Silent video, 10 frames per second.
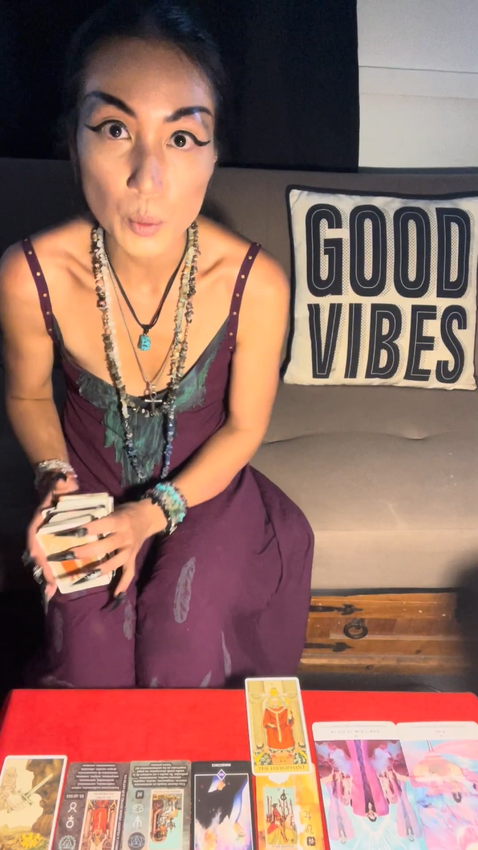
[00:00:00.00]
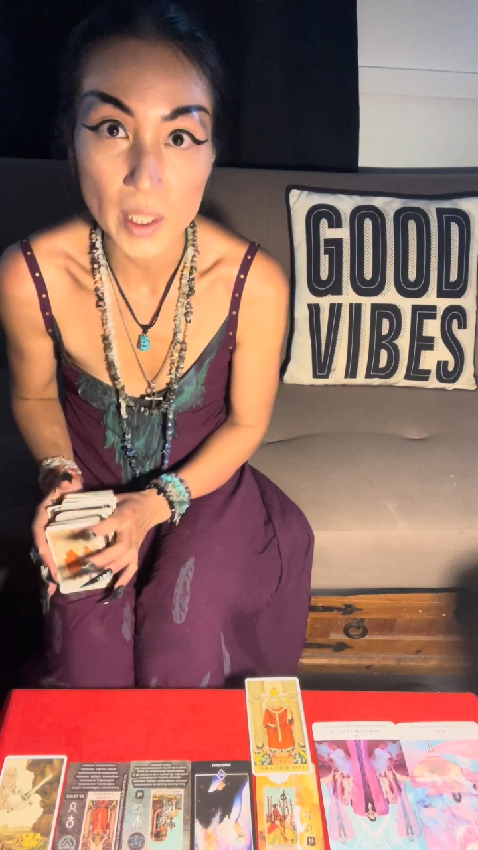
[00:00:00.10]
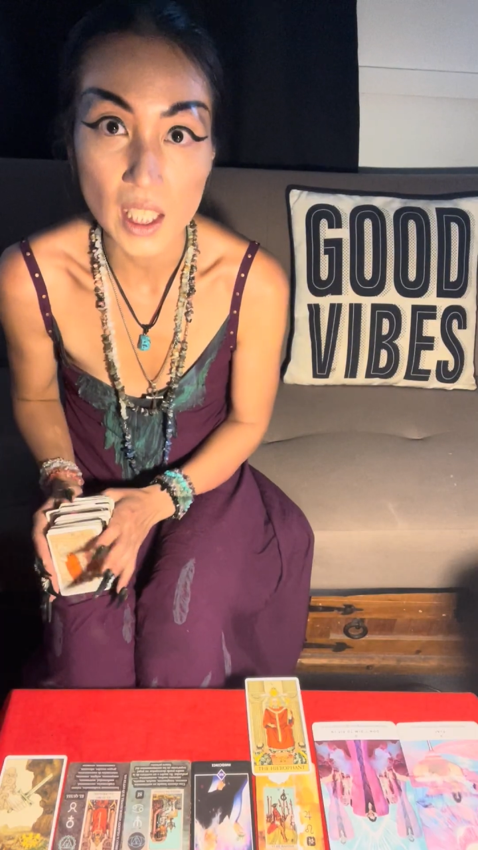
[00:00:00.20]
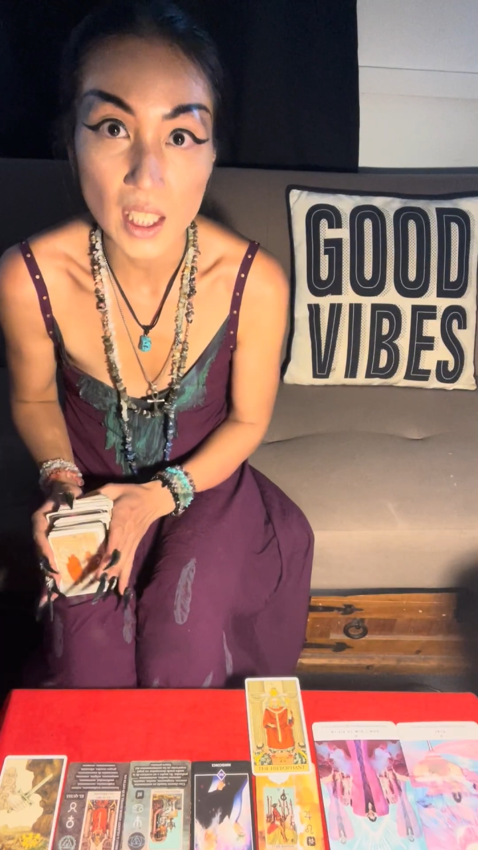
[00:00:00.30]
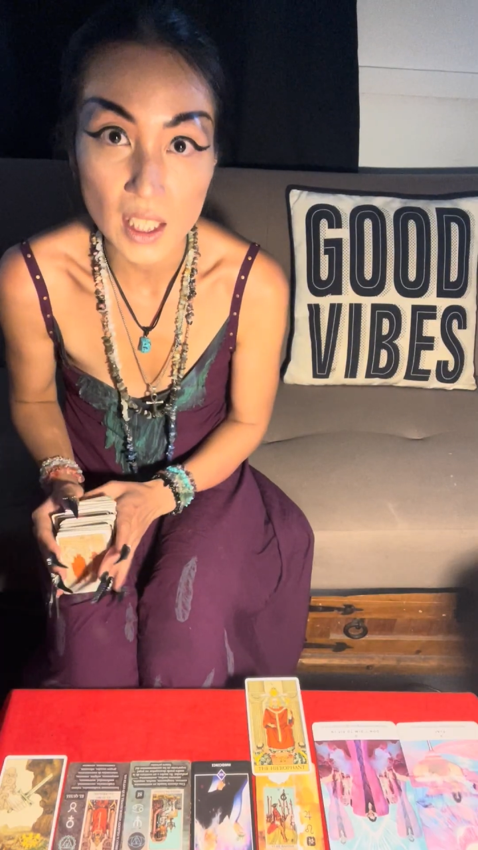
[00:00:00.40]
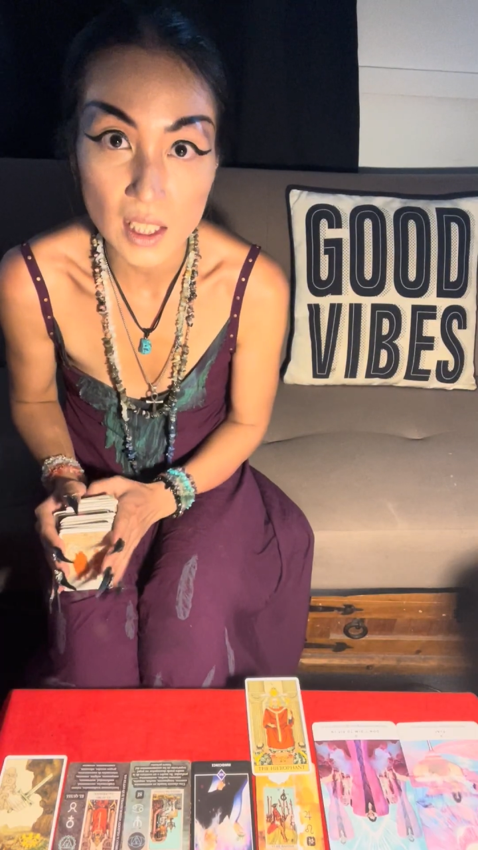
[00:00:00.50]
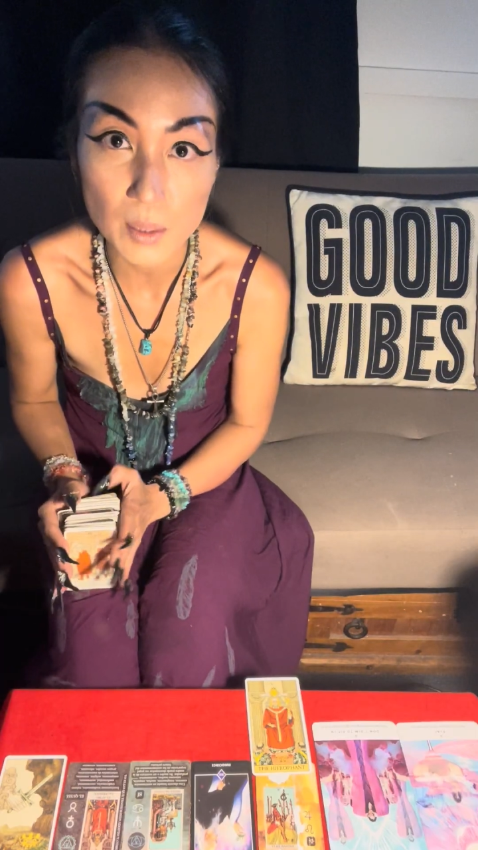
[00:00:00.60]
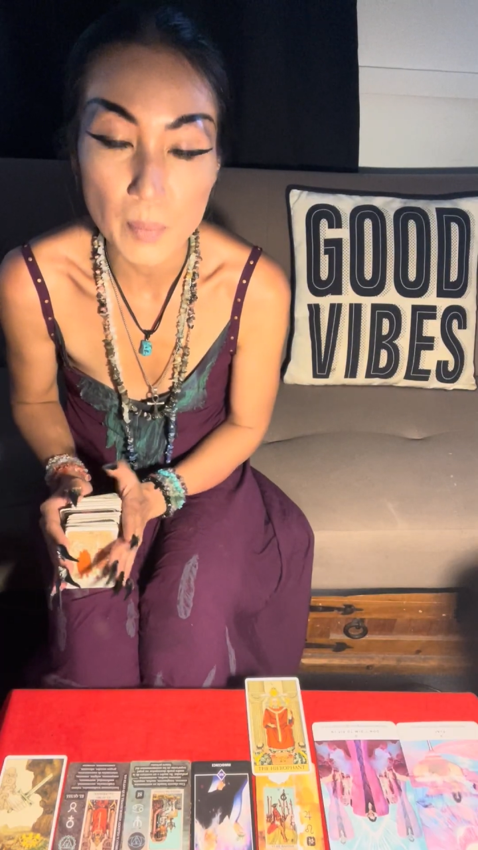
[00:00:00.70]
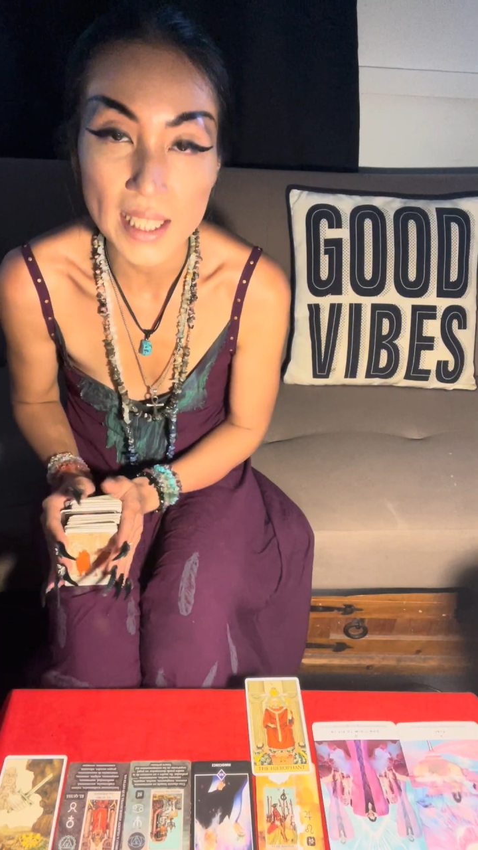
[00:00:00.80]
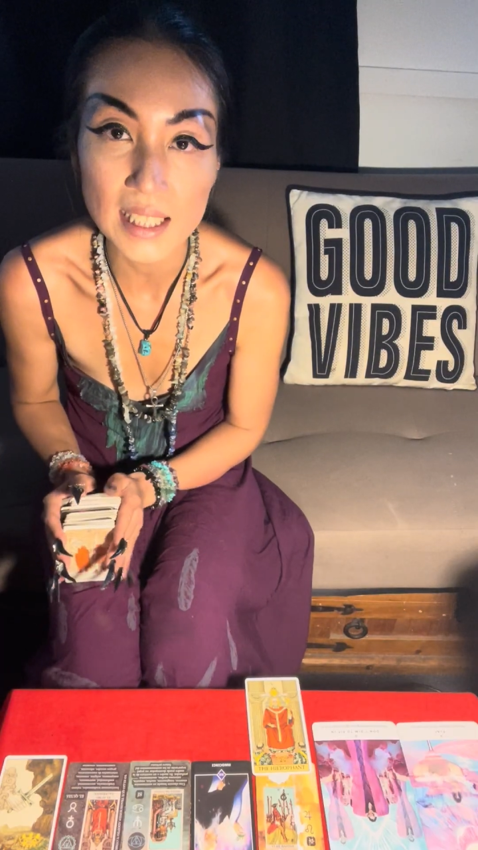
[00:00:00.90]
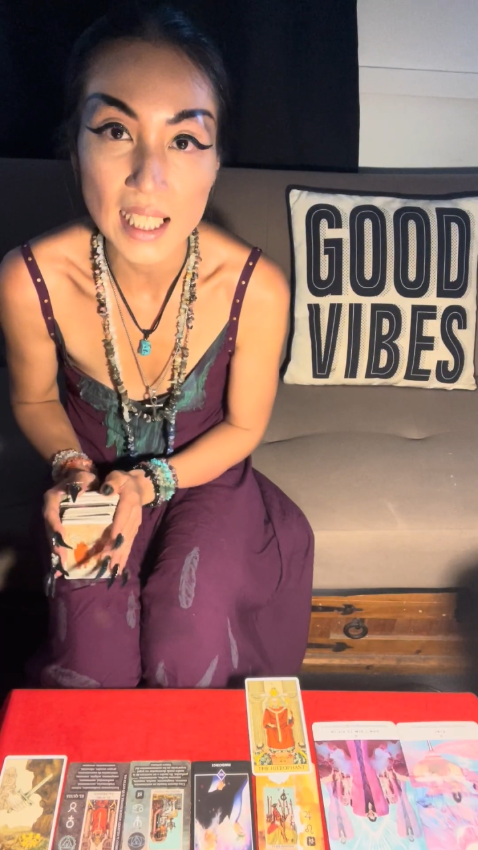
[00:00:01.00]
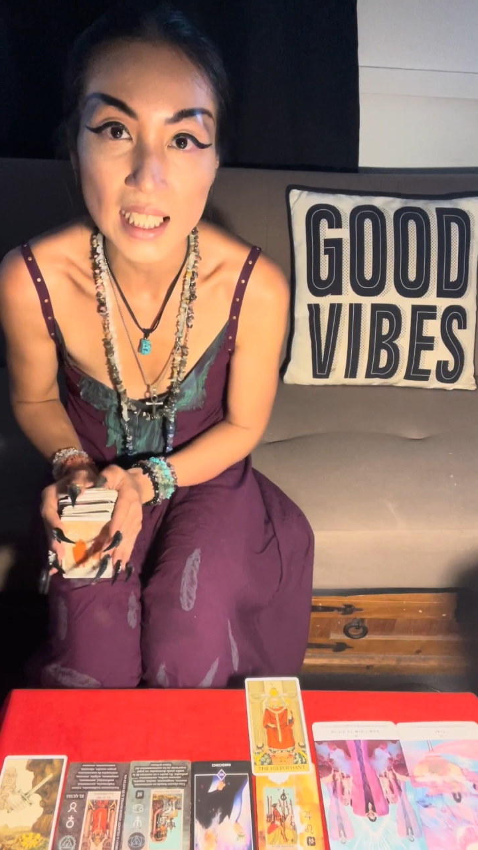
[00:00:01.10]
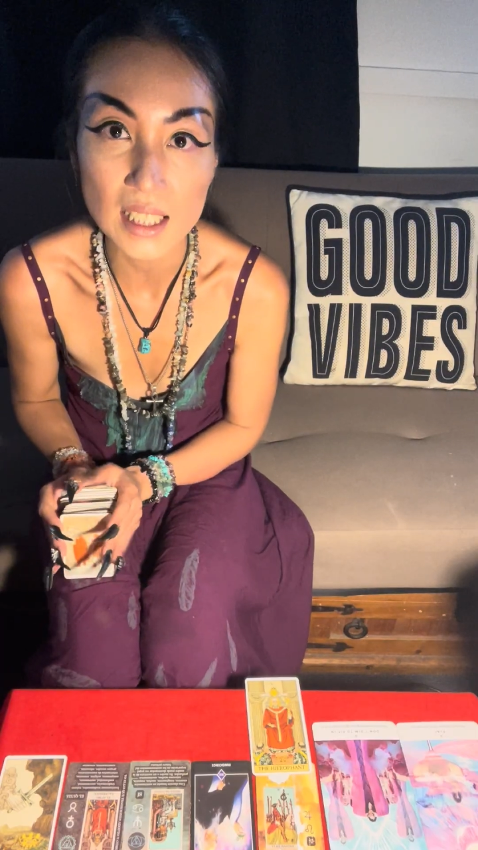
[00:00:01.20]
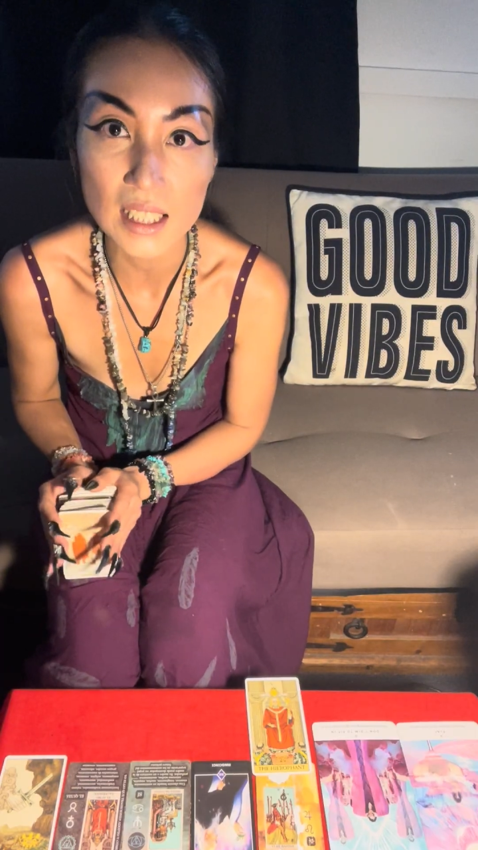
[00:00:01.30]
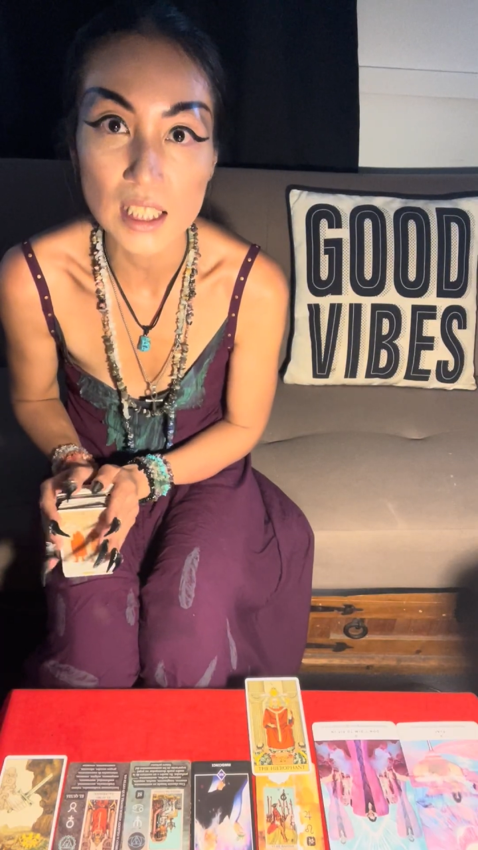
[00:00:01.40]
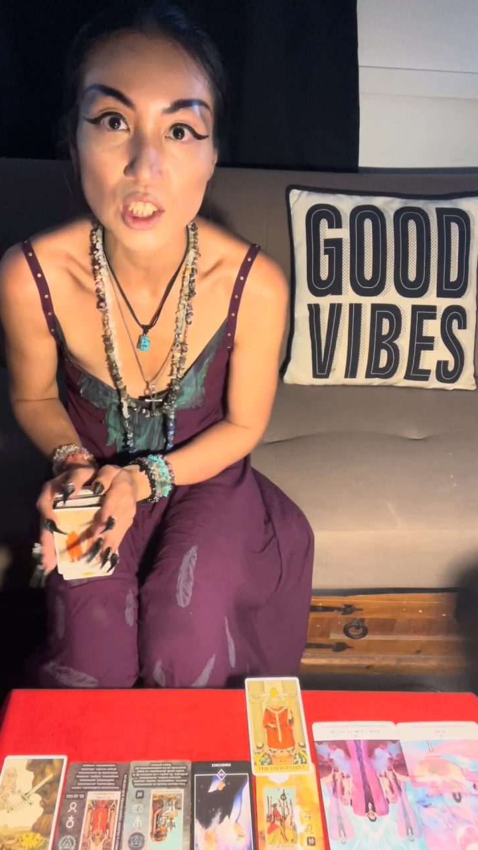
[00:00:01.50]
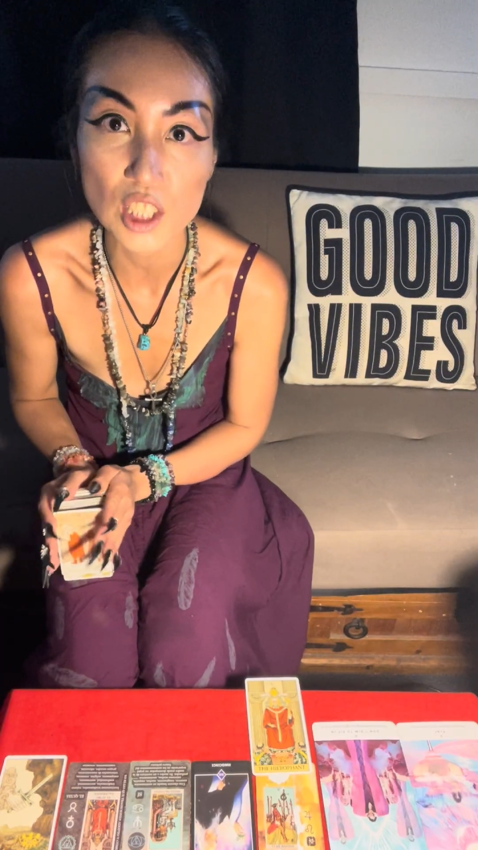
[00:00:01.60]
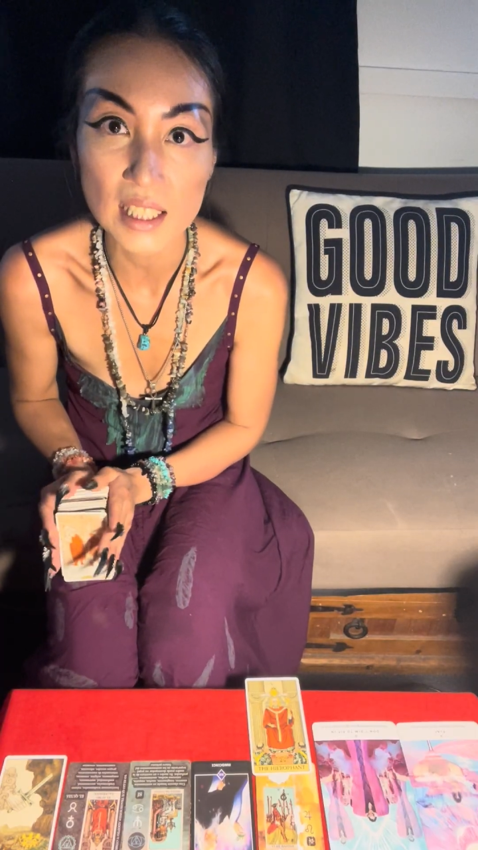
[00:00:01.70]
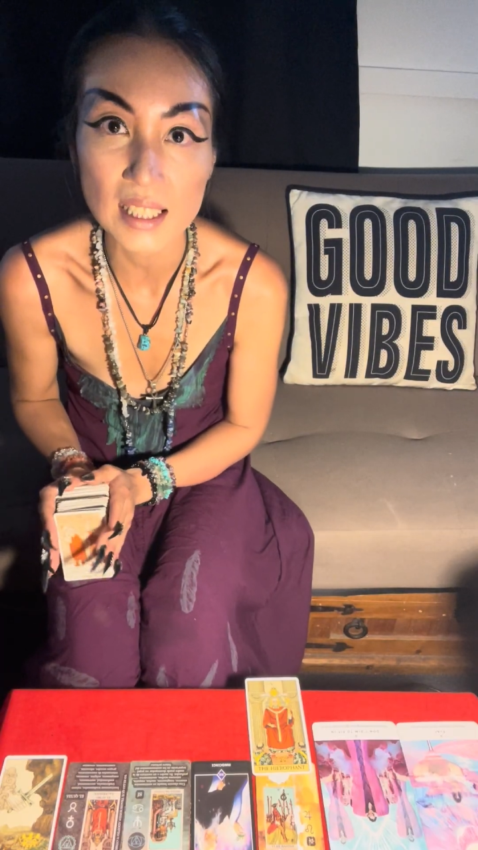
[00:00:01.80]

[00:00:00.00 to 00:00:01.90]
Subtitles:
because meditation is just